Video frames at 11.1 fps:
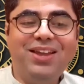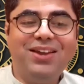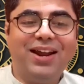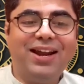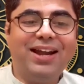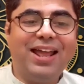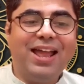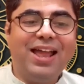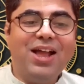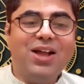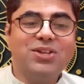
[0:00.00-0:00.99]
Right?
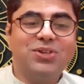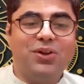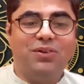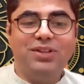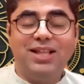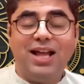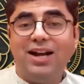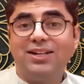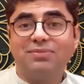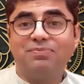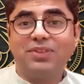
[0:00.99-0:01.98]
So with
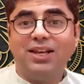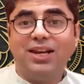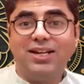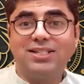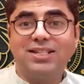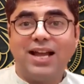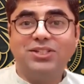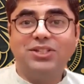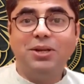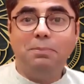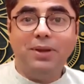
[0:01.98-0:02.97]
that, let us
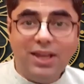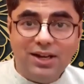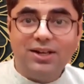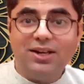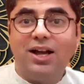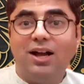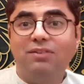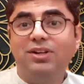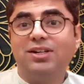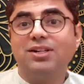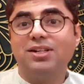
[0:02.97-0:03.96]
actually begin
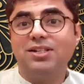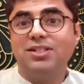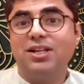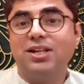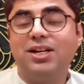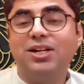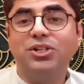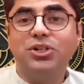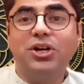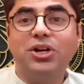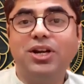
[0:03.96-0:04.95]
our
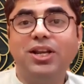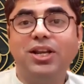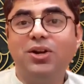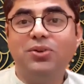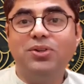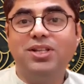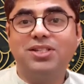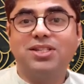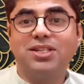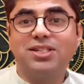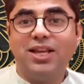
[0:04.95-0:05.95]
journey into
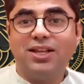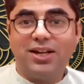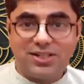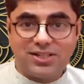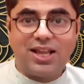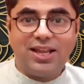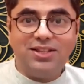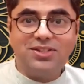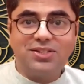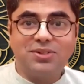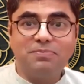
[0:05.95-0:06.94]
this sacred
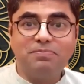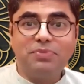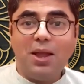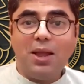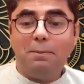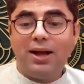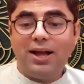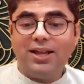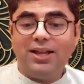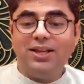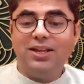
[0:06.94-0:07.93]
science
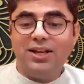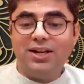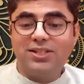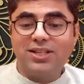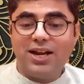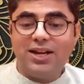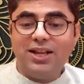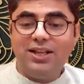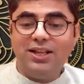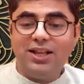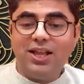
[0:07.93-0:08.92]
by
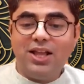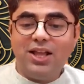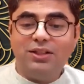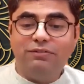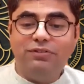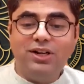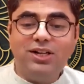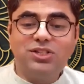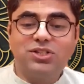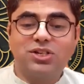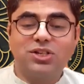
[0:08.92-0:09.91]
reciting the
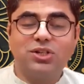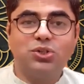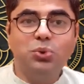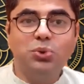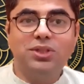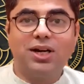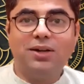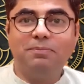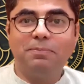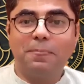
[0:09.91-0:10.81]
first sutra.